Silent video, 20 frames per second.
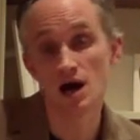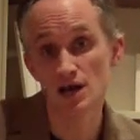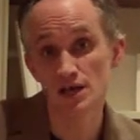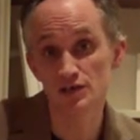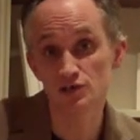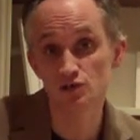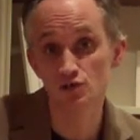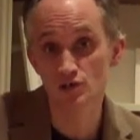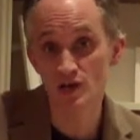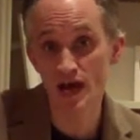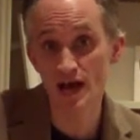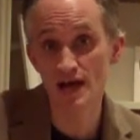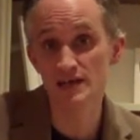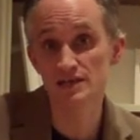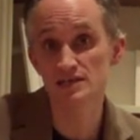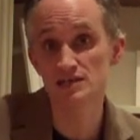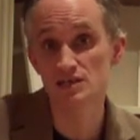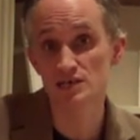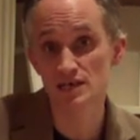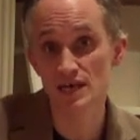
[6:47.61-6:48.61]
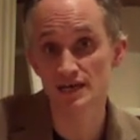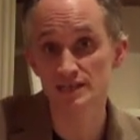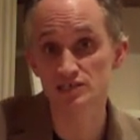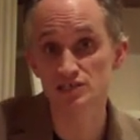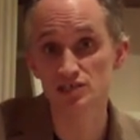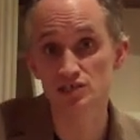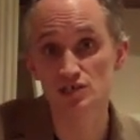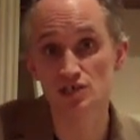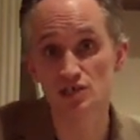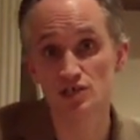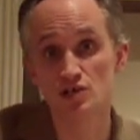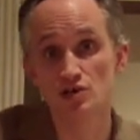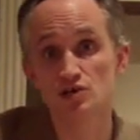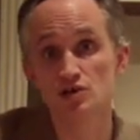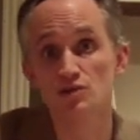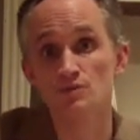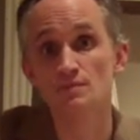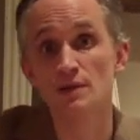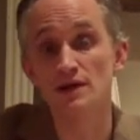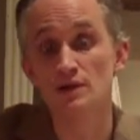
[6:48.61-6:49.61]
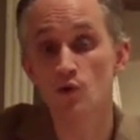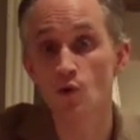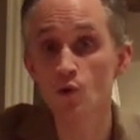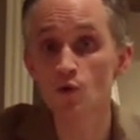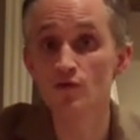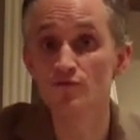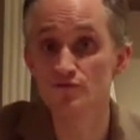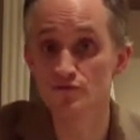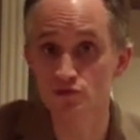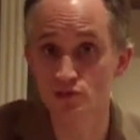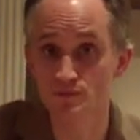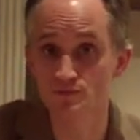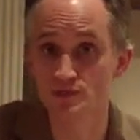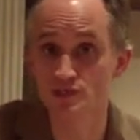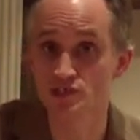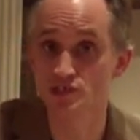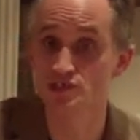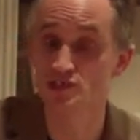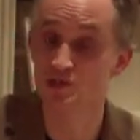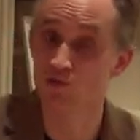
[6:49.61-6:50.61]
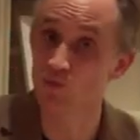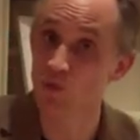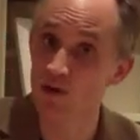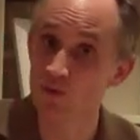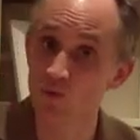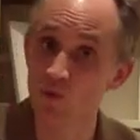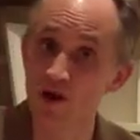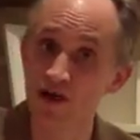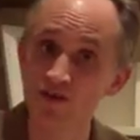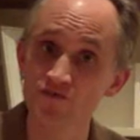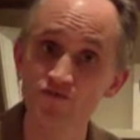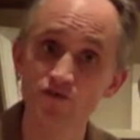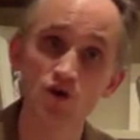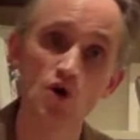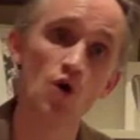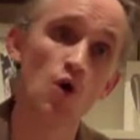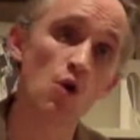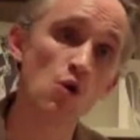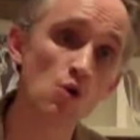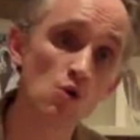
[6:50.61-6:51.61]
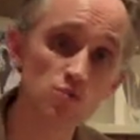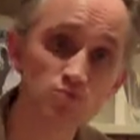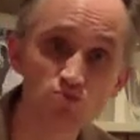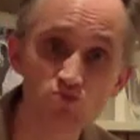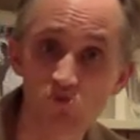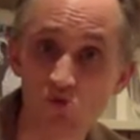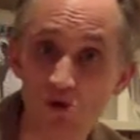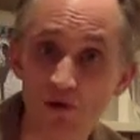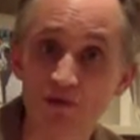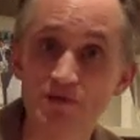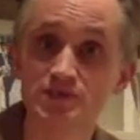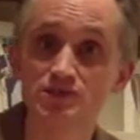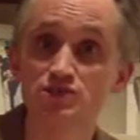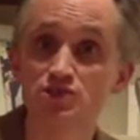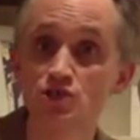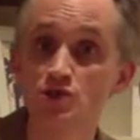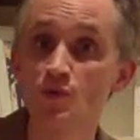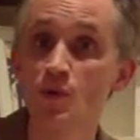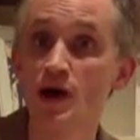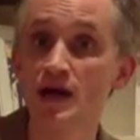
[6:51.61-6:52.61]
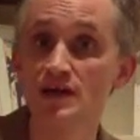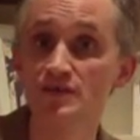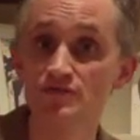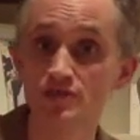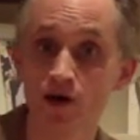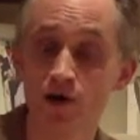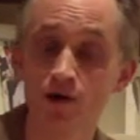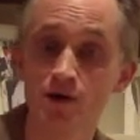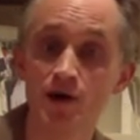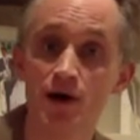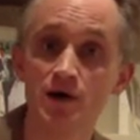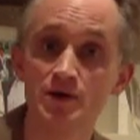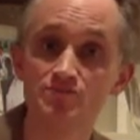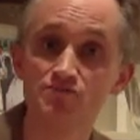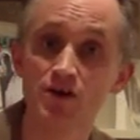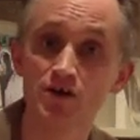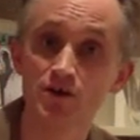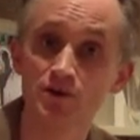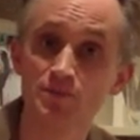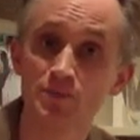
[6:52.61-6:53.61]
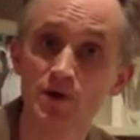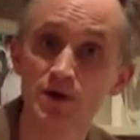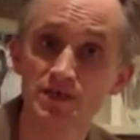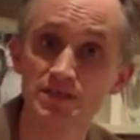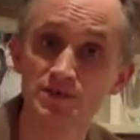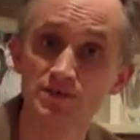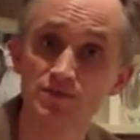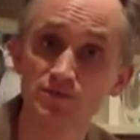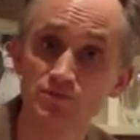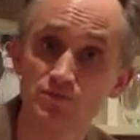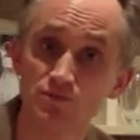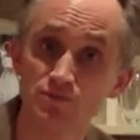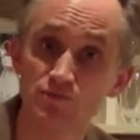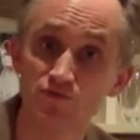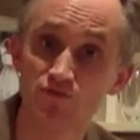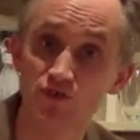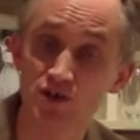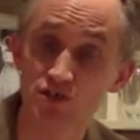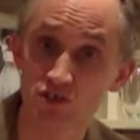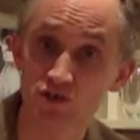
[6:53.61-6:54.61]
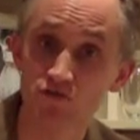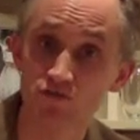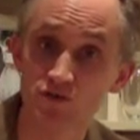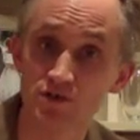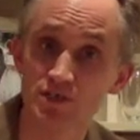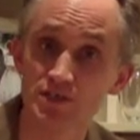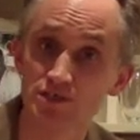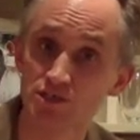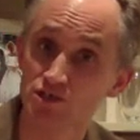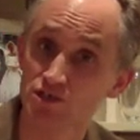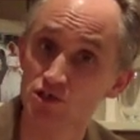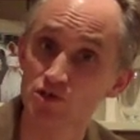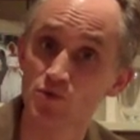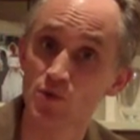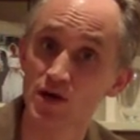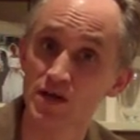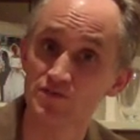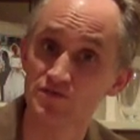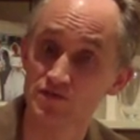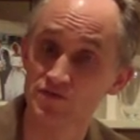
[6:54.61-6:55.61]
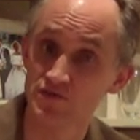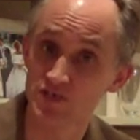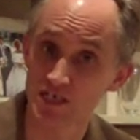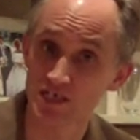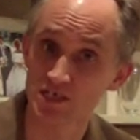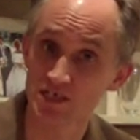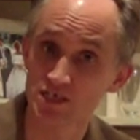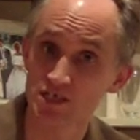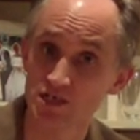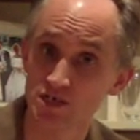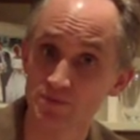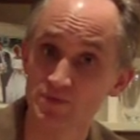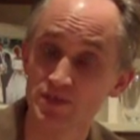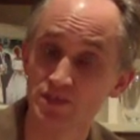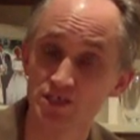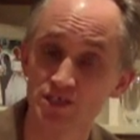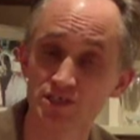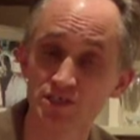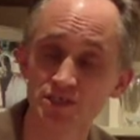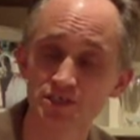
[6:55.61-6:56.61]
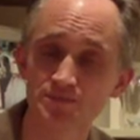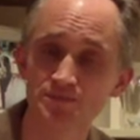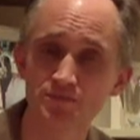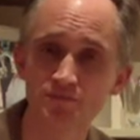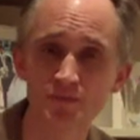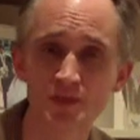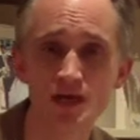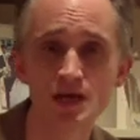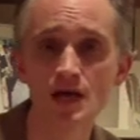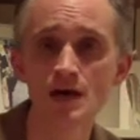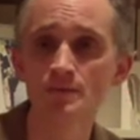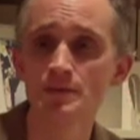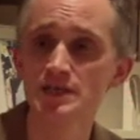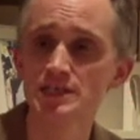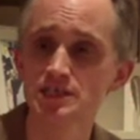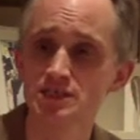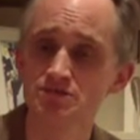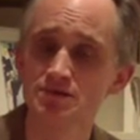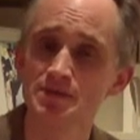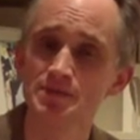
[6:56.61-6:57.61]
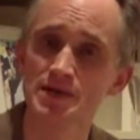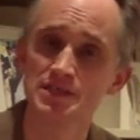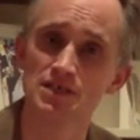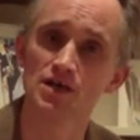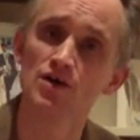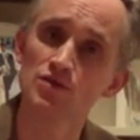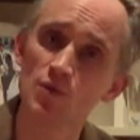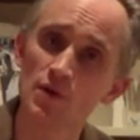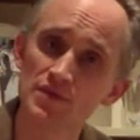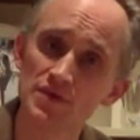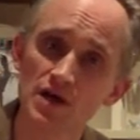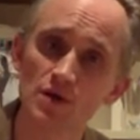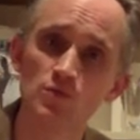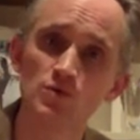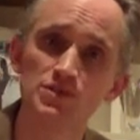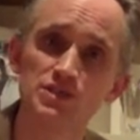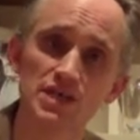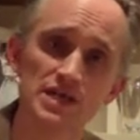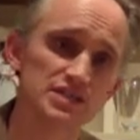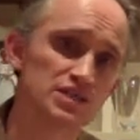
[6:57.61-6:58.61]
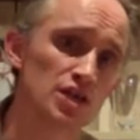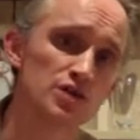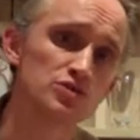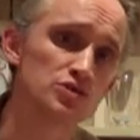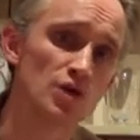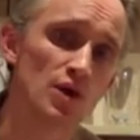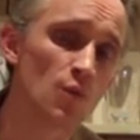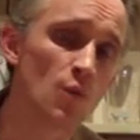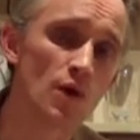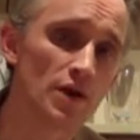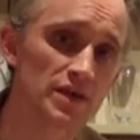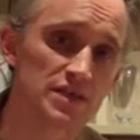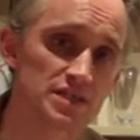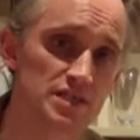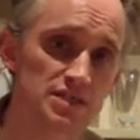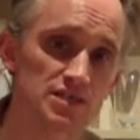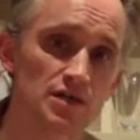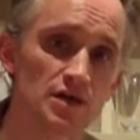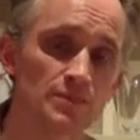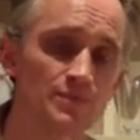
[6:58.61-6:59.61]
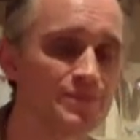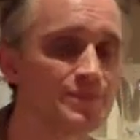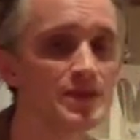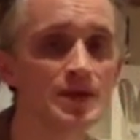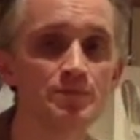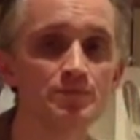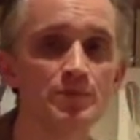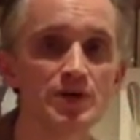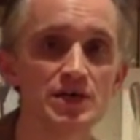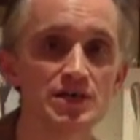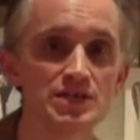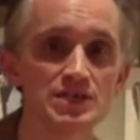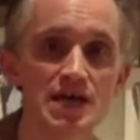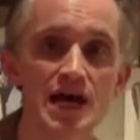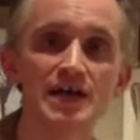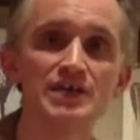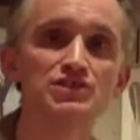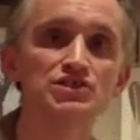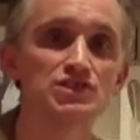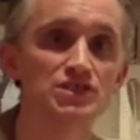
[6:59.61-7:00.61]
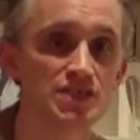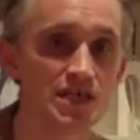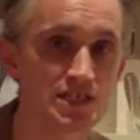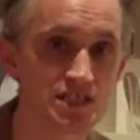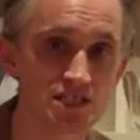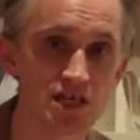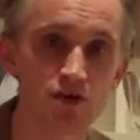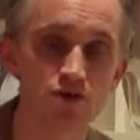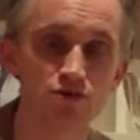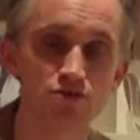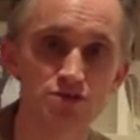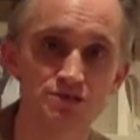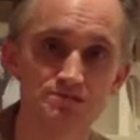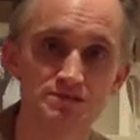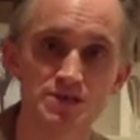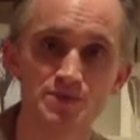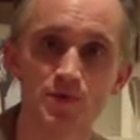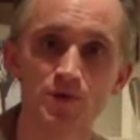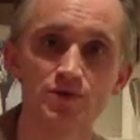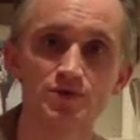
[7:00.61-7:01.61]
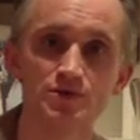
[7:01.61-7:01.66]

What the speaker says: You can make all of your submissions in one wave, in 2 waves. I broke my first novel into 2 waves of 6 submissions, but it doesn't really matter. The one thing I would say is don't do it one at a time, because agents take so long to respond